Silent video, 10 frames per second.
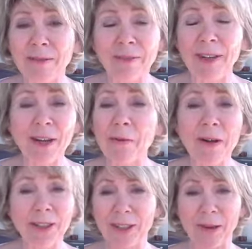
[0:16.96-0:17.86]
video
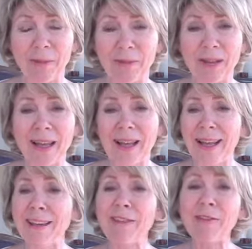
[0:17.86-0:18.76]
workshop.
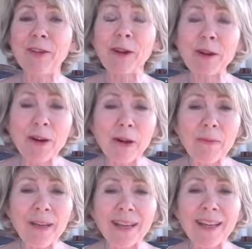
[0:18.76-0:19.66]
Even if you don't know
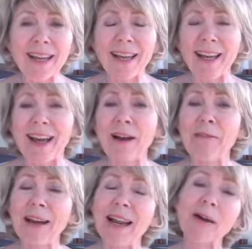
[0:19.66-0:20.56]
me, I
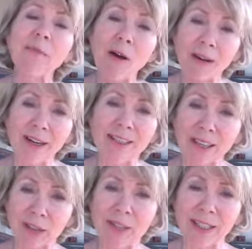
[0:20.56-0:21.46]
really am honored
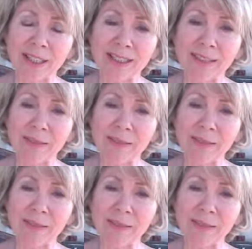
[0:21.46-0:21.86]
that you did.